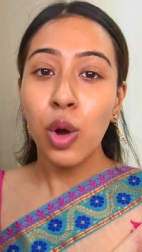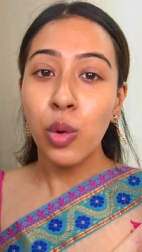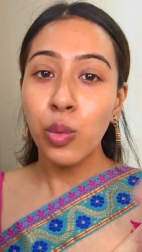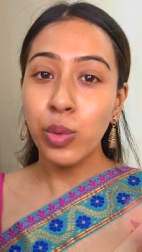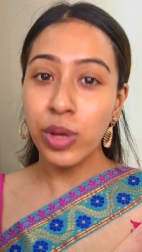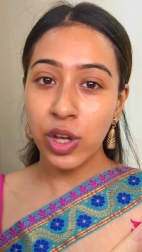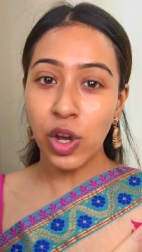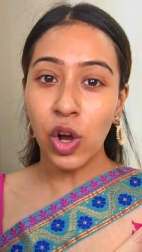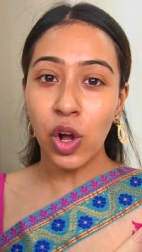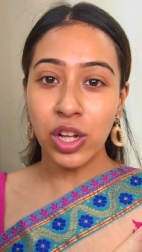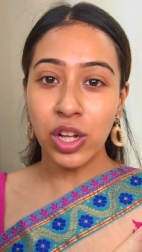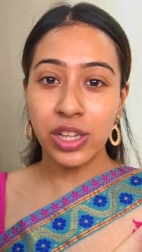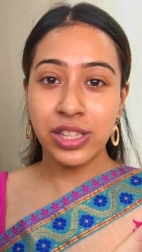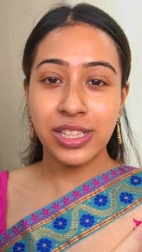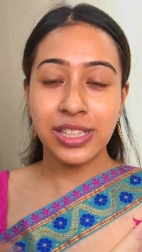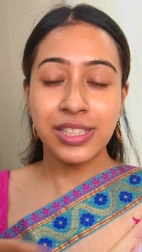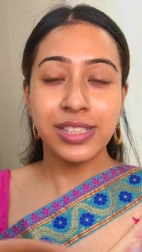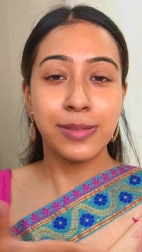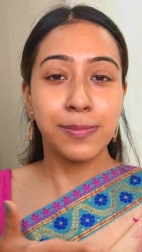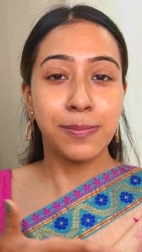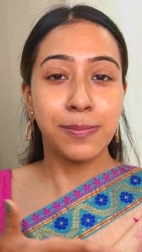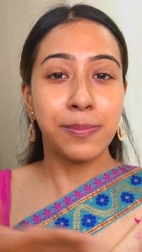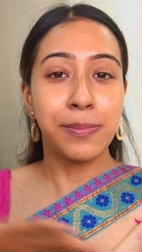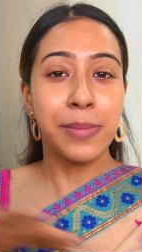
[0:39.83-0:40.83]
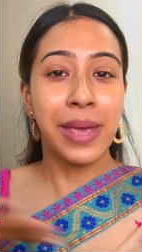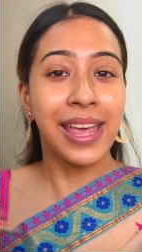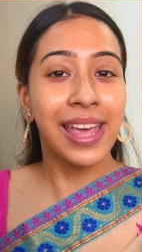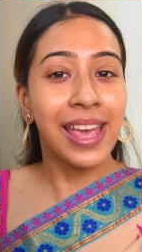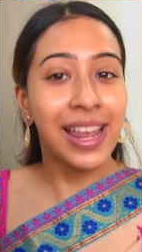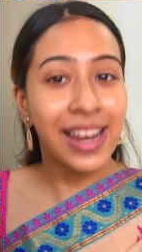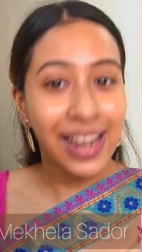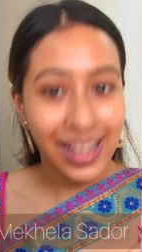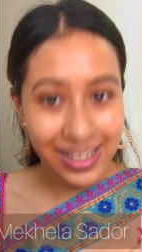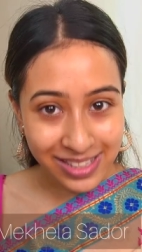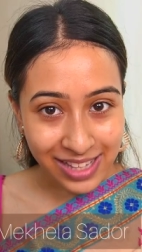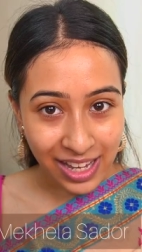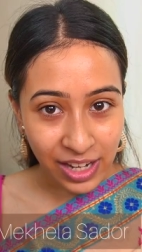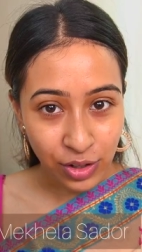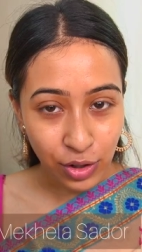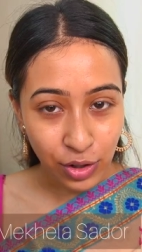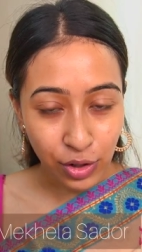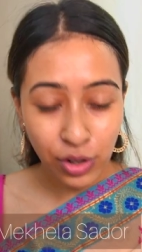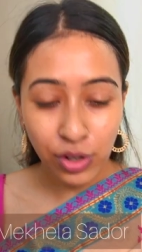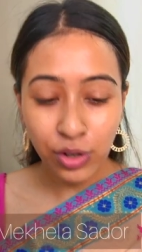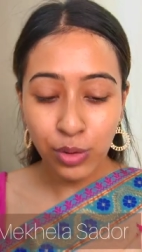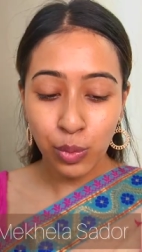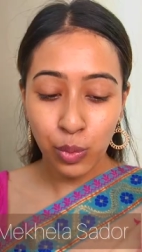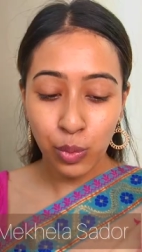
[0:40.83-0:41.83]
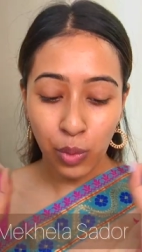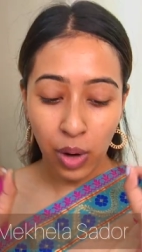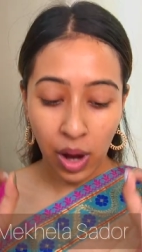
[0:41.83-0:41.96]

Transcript: We call this mekhela sador.